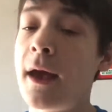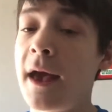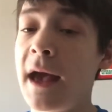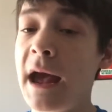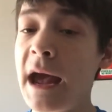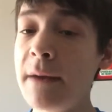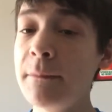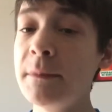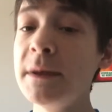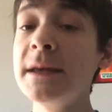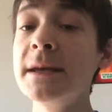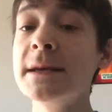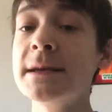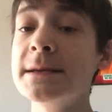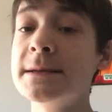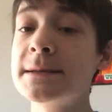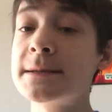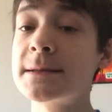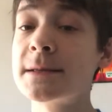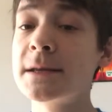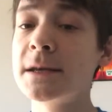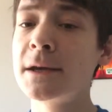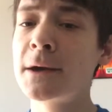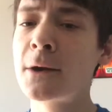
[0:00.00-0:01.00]
Emmie
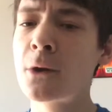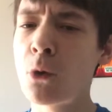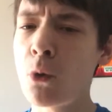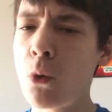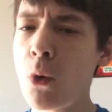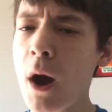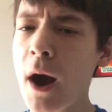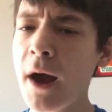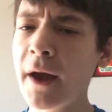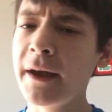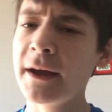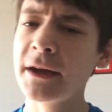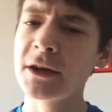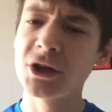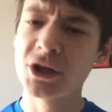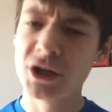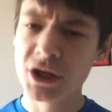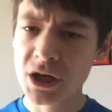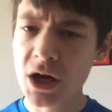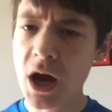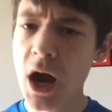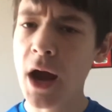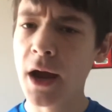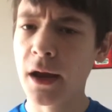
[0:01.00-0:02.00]
is the quiet,
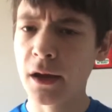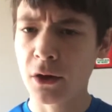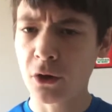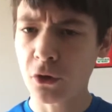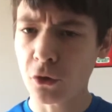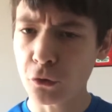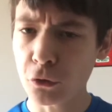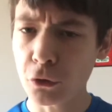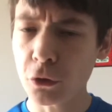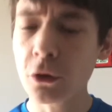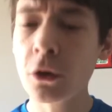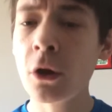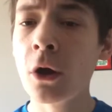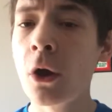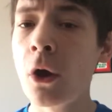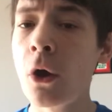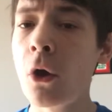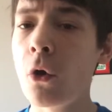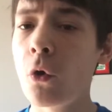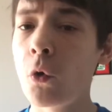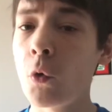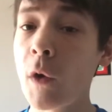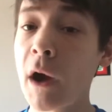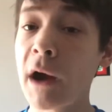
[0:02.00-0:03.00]
shy girl,
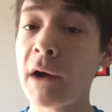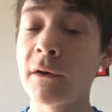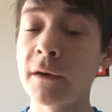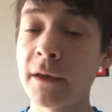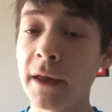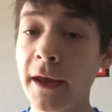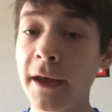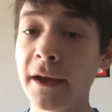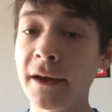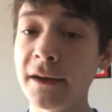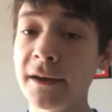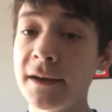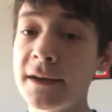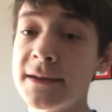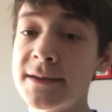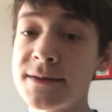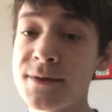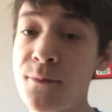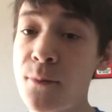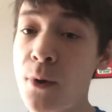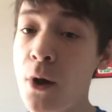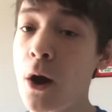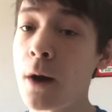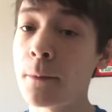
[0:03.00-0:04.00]
while Katie is
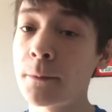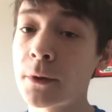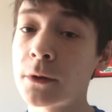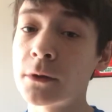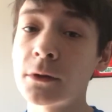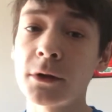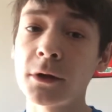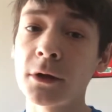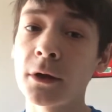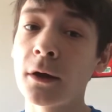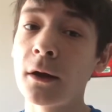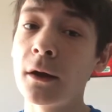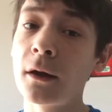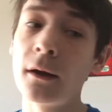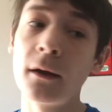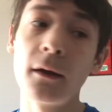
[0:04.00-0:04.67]
the popular,